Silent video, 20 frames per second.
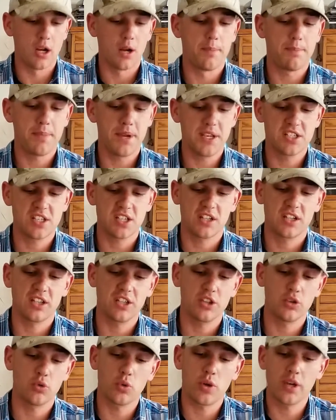
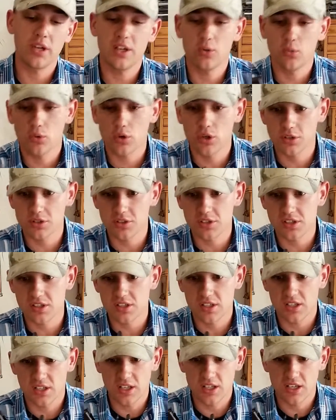Basically the way it works
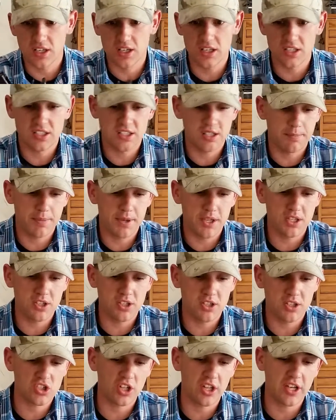is the pin
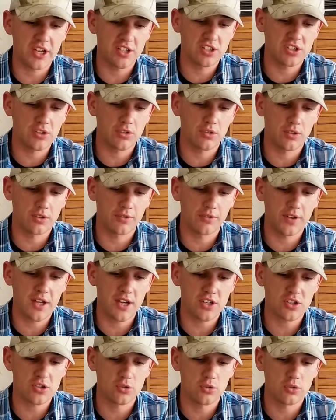just slides through the
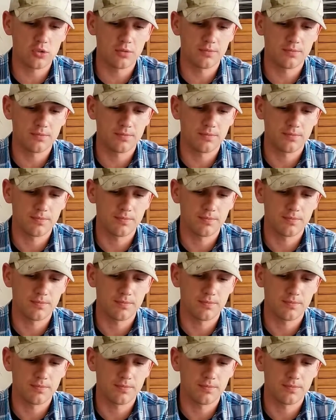flash hole,